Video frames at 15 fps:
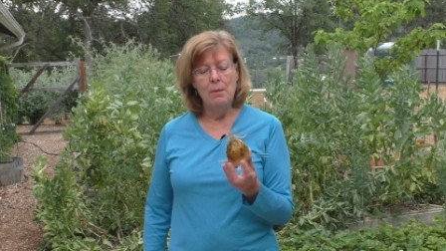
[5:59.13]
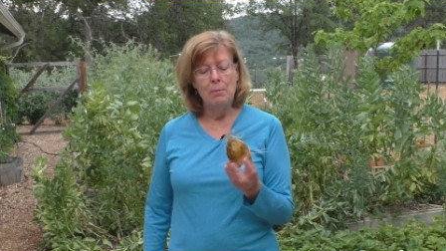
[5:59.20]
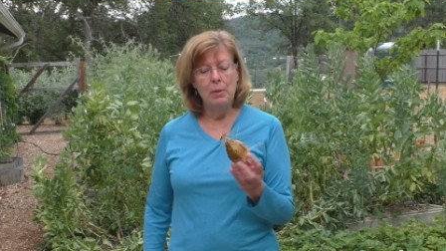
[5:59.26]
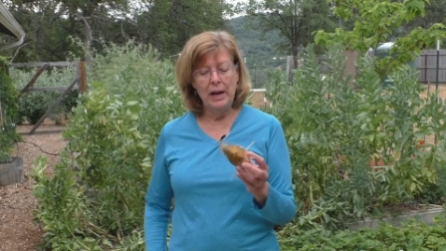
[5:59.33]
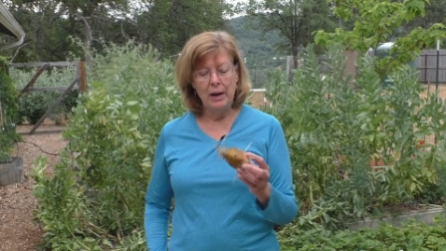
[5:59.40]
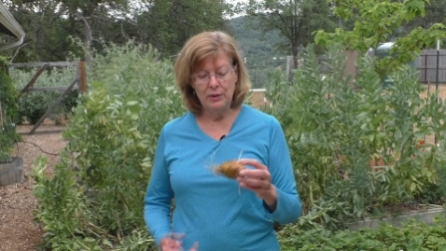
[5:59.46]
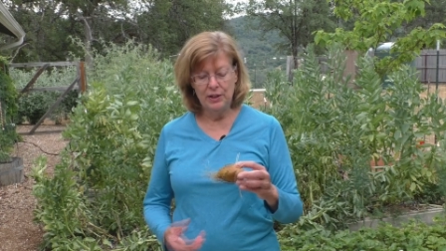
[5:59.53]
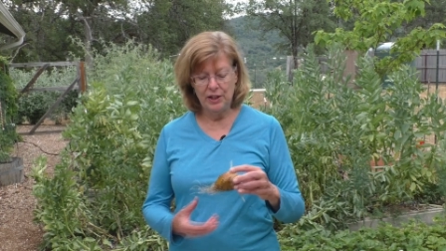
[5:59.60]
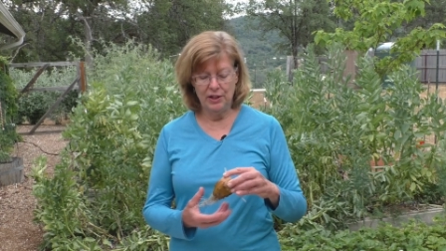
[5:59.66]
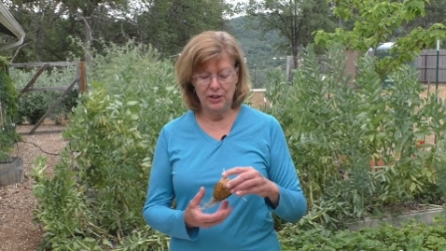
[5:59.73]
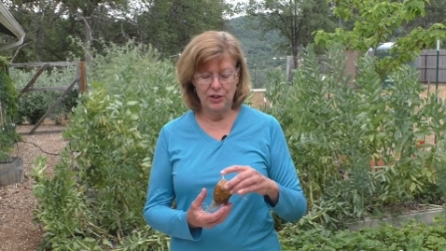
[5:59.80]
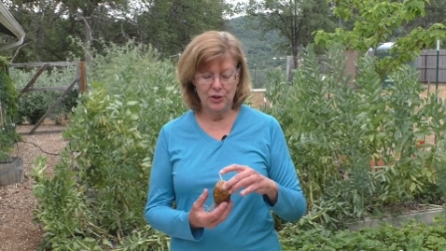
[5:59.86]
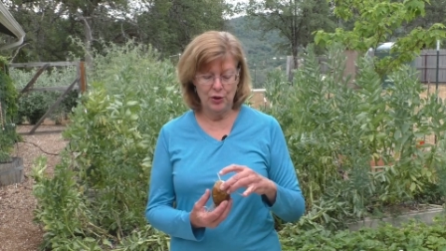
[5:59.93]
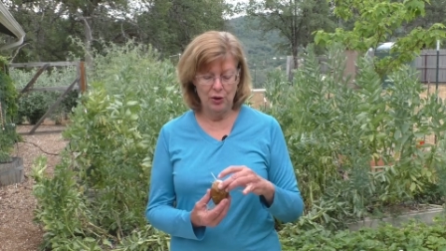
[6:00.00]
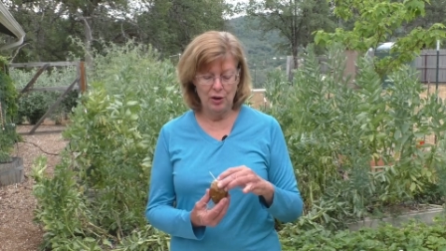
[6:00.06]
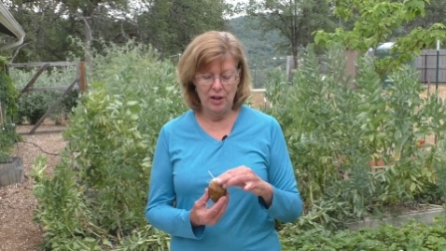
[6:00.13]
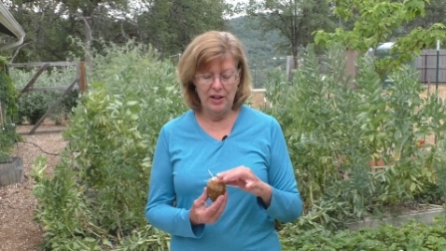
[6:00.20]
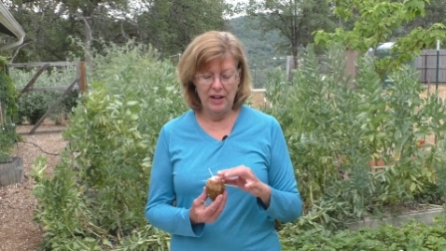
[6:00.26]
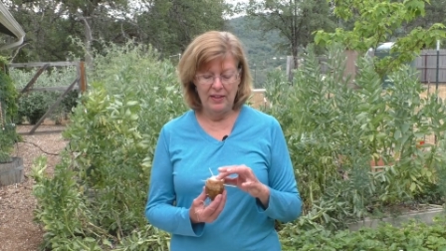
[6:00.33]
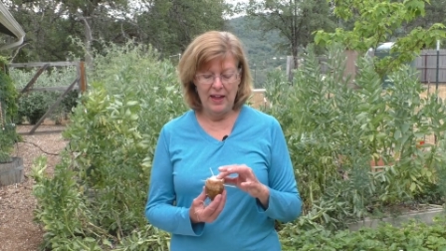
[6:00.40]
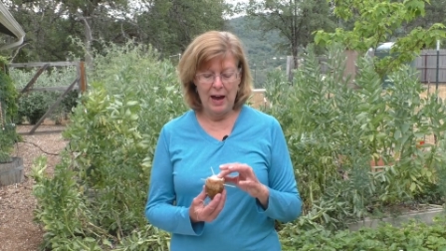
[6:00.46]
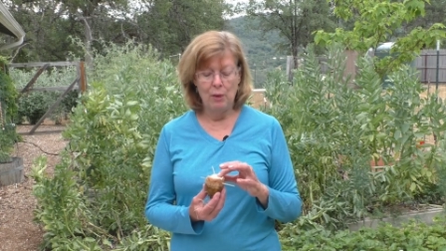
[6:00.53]
but I was concerned
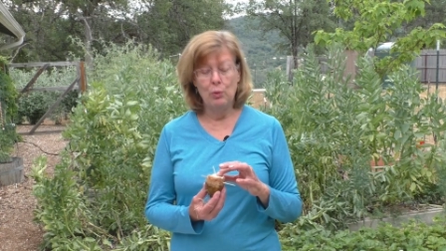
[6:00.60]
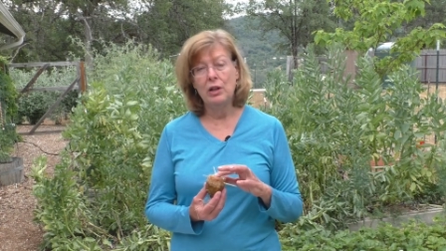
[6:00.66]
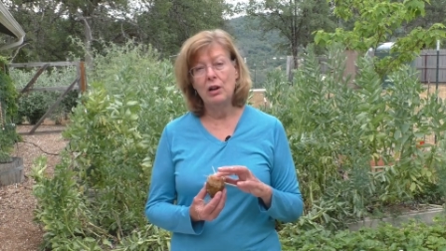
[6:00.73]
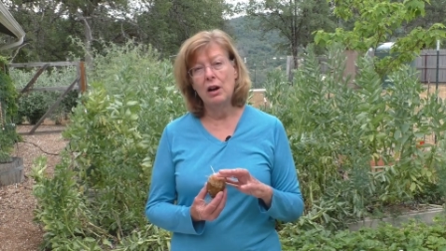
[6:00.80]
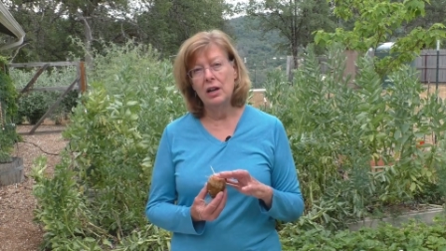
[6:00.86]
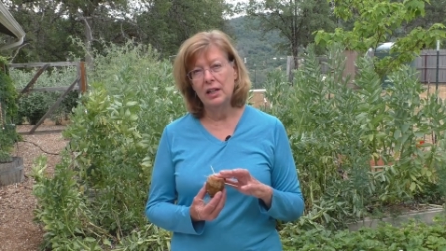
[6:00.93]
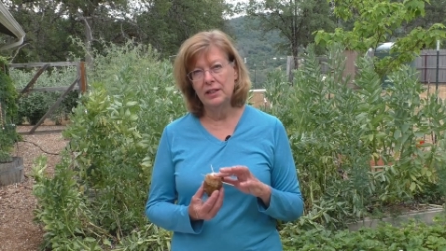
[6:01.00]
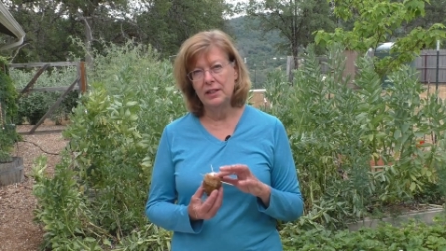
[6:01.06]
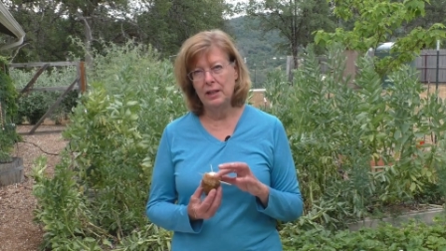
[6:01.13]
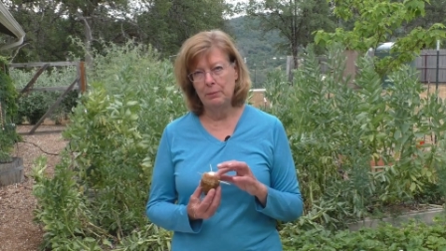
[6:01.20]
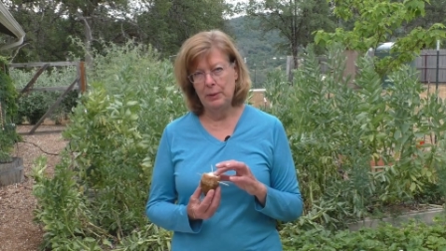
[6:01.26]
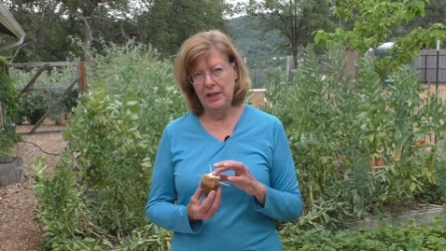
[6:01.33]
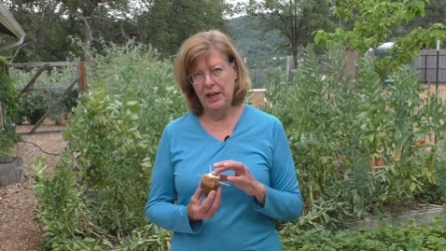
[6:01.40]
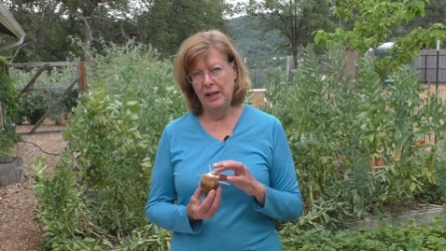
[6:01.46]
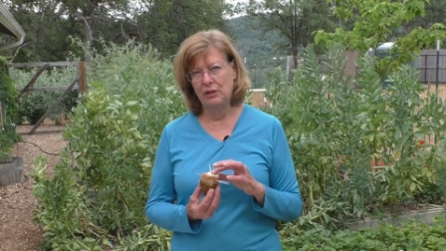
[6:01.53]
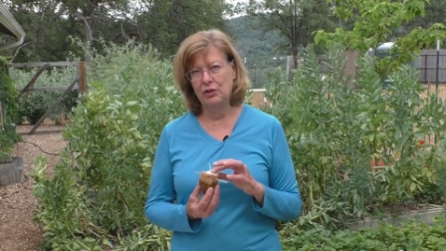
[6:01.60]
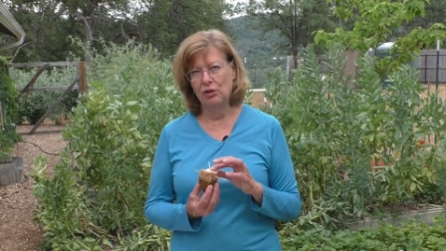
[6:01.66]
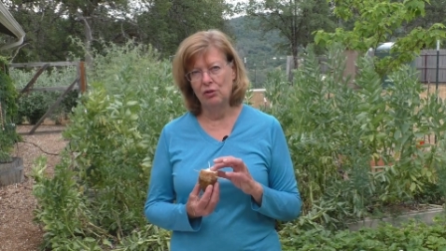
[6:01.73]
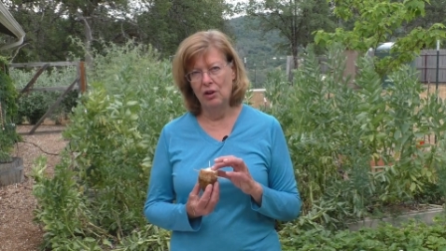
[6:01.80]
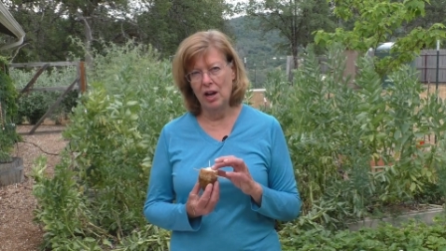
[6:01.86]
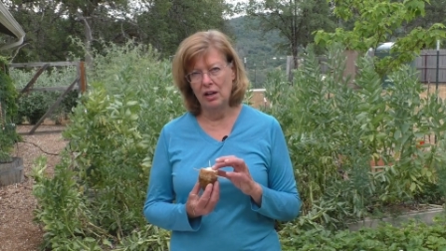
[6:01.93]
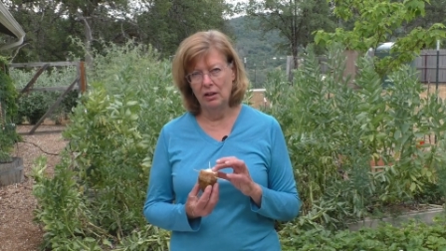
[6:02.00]
that that would cause the potato to
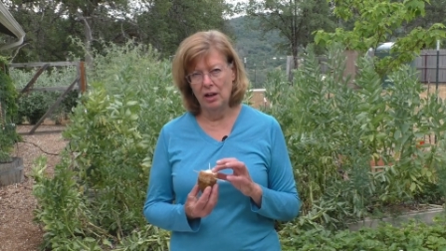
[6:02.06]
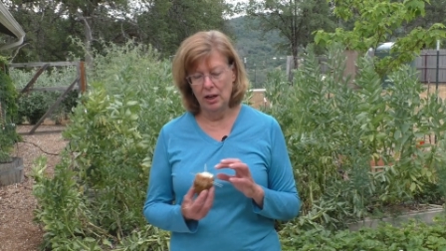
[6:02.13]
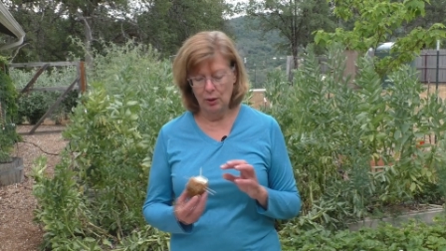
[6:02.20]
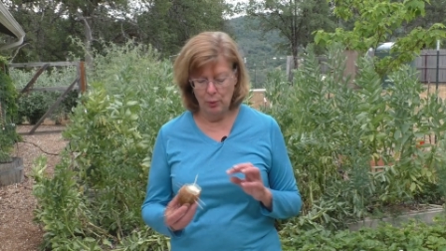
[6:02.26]
rot a lot